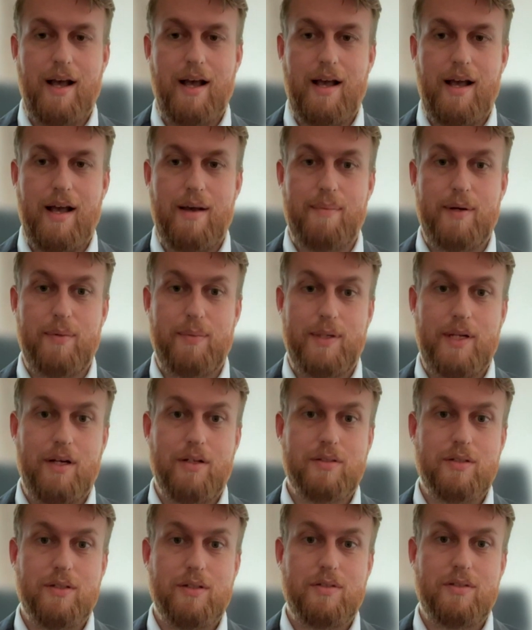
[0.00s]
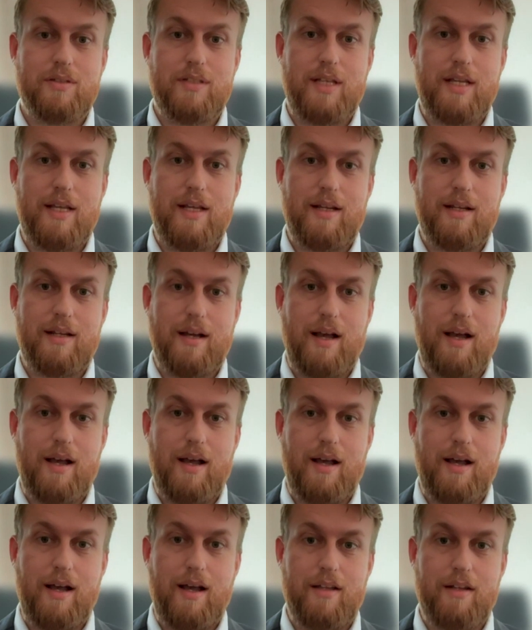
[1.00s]
But we also see
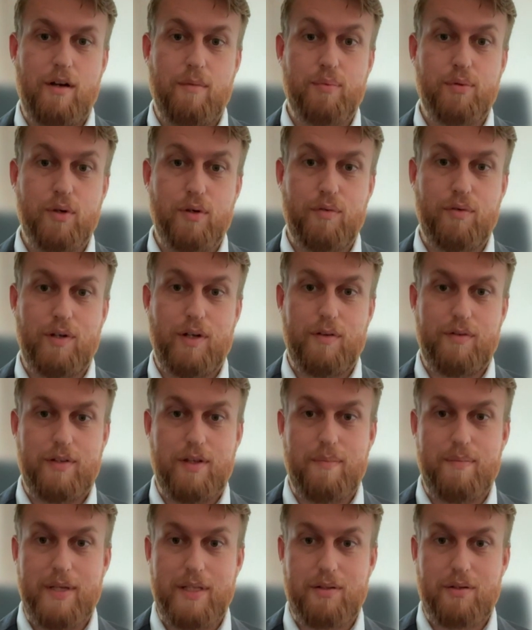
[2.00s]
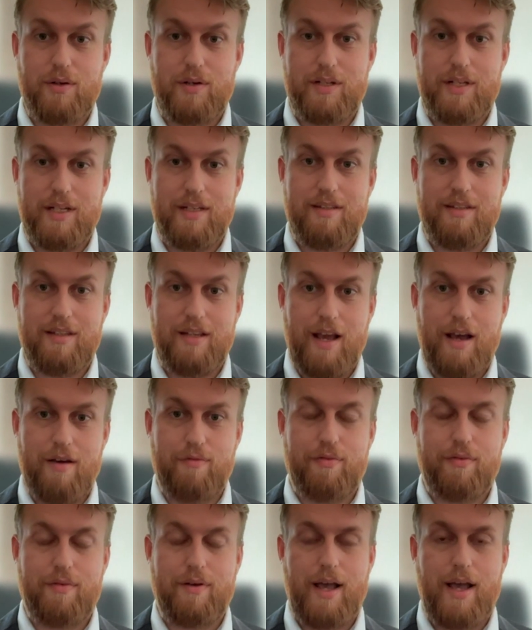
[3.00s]
an approval of the Bitcoin ETF.